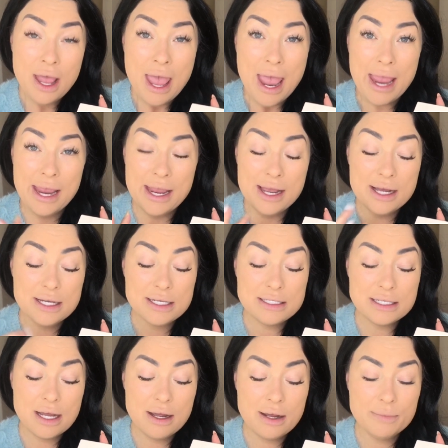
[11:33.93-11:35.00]
and
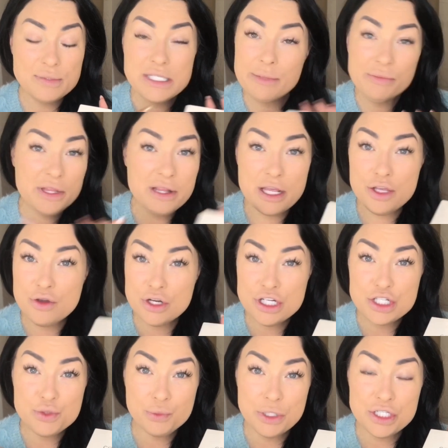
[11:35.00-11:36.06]
something that you can just
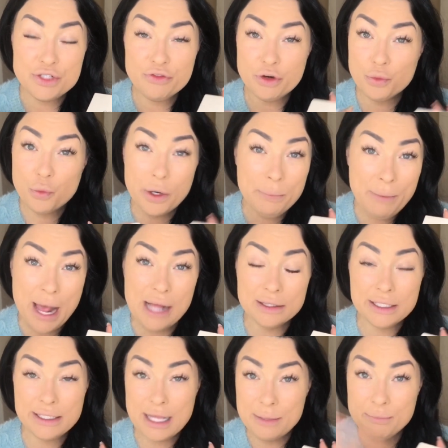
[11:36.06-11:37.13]
reach for one
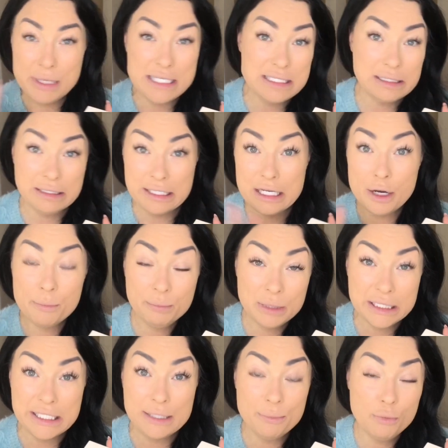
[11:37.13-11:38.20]
palette and basically
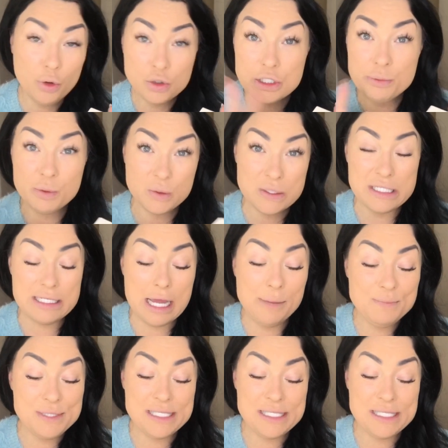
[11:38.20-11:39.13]
complete multiple steps.